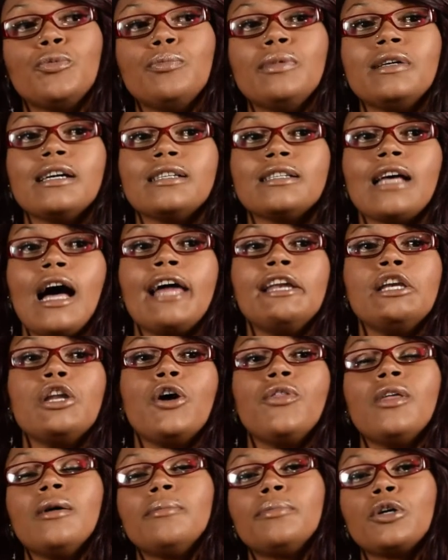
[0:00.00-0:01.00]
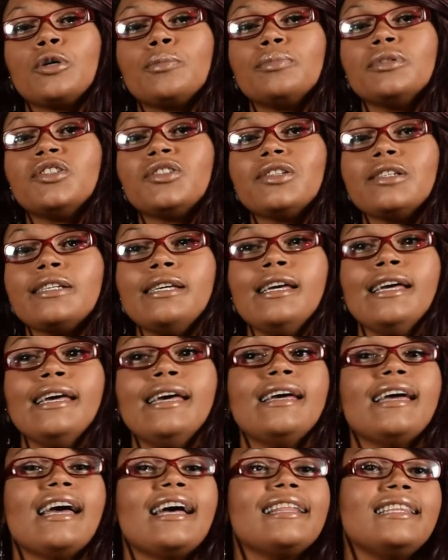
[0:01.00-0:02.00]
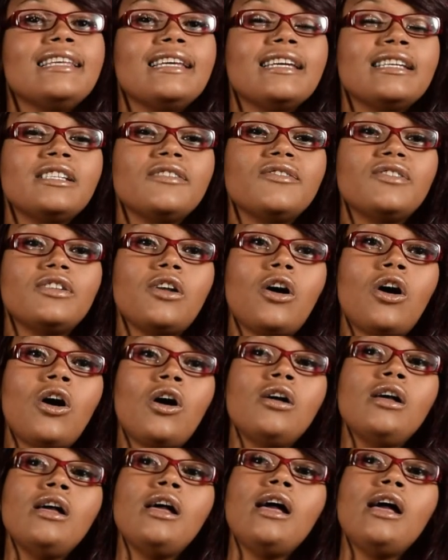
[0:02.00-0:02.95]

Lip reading: because I know that purposely, at the end of it all,